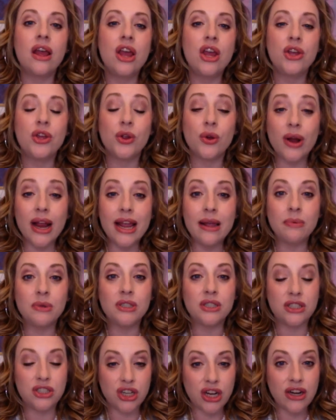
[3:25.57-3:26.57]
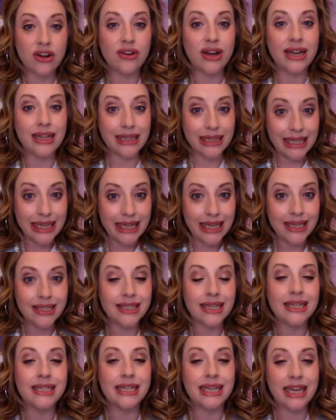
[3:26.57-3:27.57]
you're able to generate leads
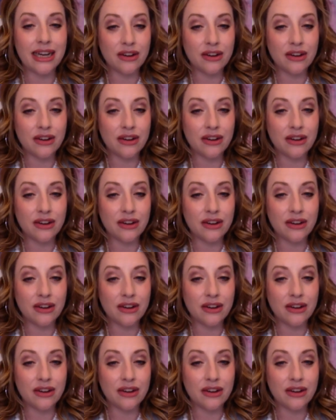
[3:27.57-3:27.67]
and to get